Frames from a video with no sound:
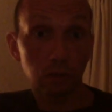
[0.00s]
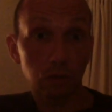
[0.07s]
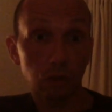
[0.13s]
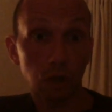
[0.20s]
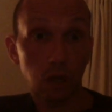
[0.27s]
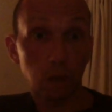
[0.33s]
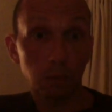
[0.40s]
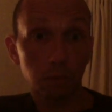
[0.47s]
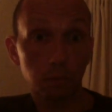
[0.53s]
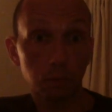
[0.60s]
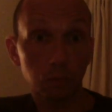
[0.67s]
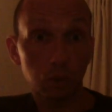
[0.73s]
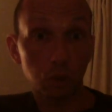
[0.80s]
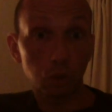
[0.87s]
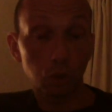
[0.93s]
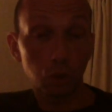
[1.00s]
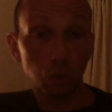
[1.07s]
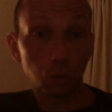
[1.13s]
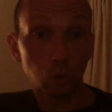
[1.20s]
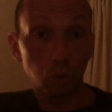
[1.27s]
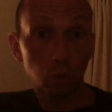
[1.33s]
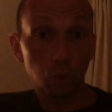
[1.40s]

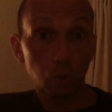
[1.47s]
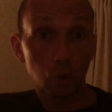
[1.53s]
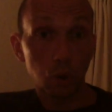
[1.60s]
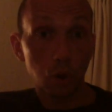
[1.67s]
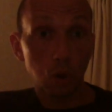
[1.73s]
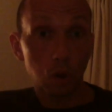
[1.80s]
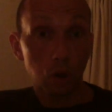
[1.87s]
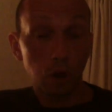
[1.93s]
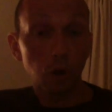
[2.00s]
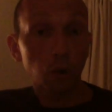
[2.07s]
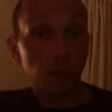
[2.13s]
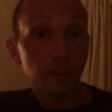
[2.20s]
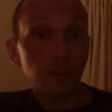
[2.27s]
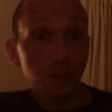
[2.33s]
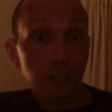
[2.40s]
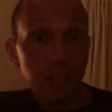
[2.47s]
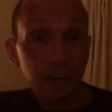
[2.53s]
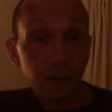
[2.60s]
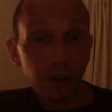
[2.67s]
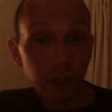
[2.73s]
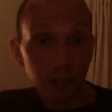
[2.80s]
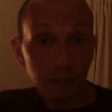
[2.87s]
to an
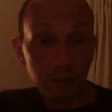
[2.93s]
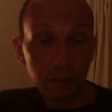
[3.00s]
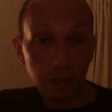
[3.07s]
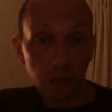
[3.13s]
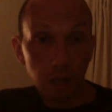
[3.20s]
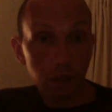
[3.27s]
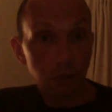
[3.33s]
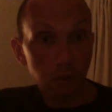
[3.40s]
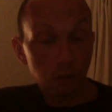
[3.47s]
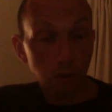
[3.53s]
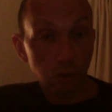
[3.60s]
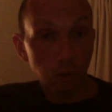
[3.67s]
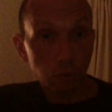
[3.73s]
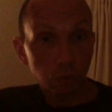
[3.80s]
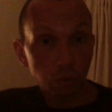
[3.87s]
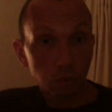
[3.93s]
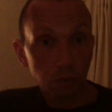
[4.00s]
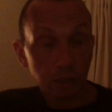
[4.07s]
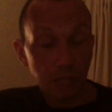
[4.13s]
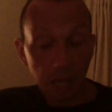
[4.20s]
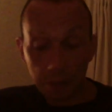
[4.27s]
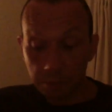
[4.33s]
authoritarian side to
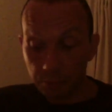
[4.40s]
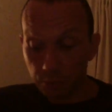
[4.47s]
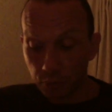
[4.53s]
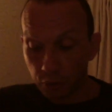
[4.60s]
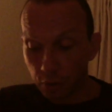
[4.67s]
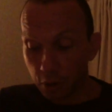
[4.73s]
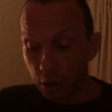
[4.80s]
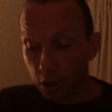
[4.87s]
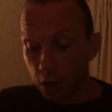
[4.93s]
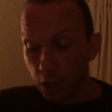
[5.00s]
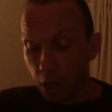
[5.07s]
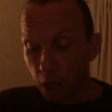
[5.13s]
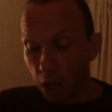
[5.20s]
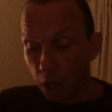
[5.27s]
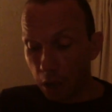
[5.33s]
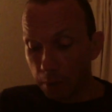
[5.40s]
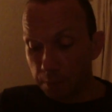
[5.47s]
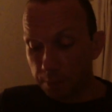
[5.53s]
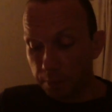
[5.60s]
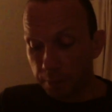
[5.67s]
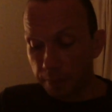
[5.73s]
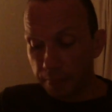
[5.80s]
the Emperor.
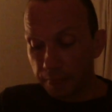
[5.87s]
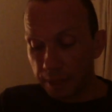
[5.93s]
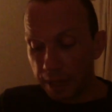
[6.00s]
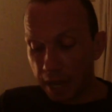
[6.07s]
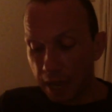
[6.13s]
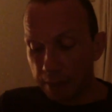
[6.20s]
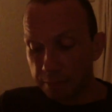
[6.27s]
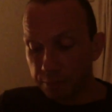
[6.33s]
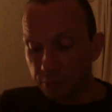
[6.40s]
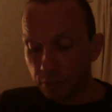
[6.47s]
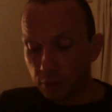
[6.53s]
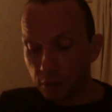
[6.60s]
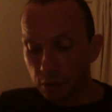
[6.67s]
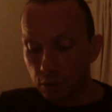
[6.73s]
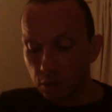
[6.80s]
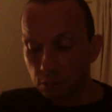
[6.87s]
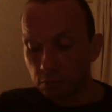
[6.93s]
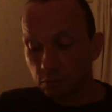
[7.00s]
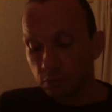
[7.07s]
The Emperor